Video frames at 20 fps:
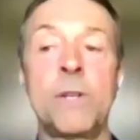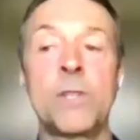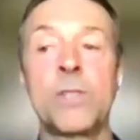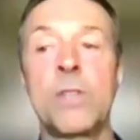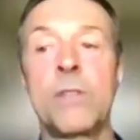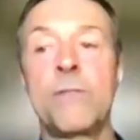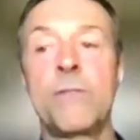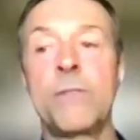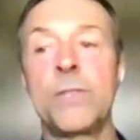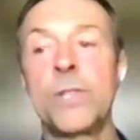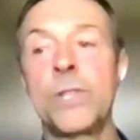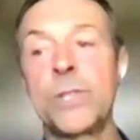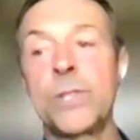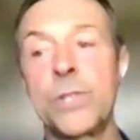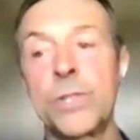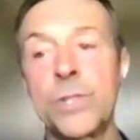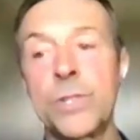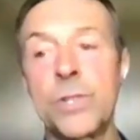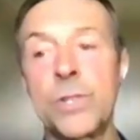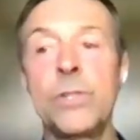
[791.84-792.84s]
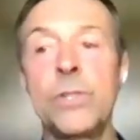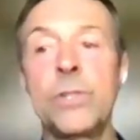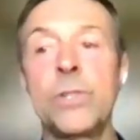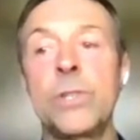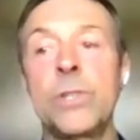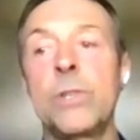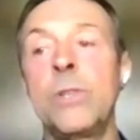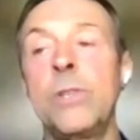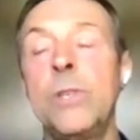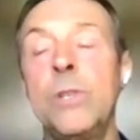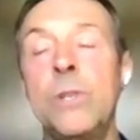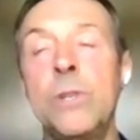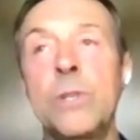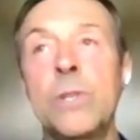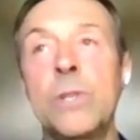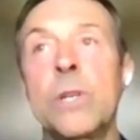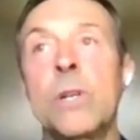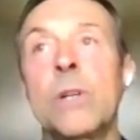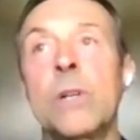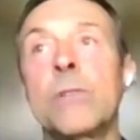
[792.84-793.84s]
Yeah, and most of the physicians are
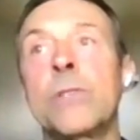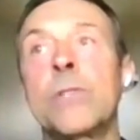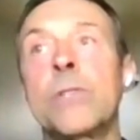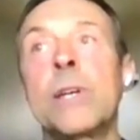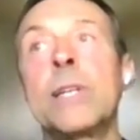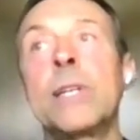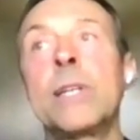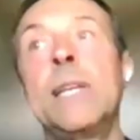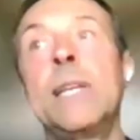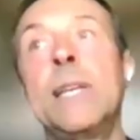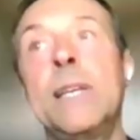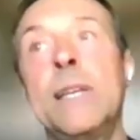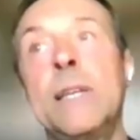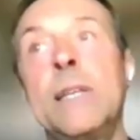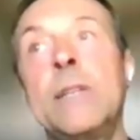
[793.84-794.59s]
using ultrasound